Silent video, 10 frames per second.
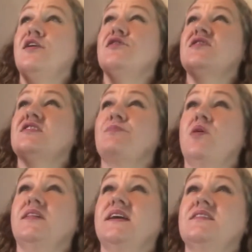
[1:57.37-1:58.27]

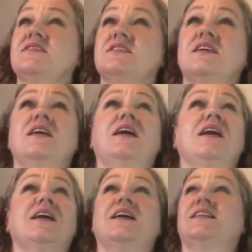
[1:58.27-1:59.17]
spotlights,
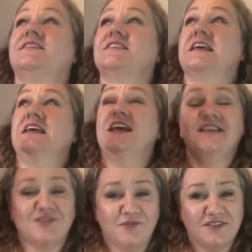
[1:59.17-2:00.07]
and
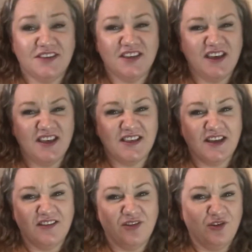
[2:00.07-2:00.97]
it's over to the right
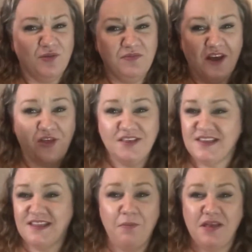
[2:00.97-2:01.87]
side of the room. Nothing's
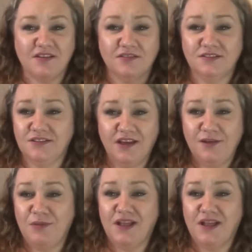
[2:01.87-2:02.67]
in the middle. None of my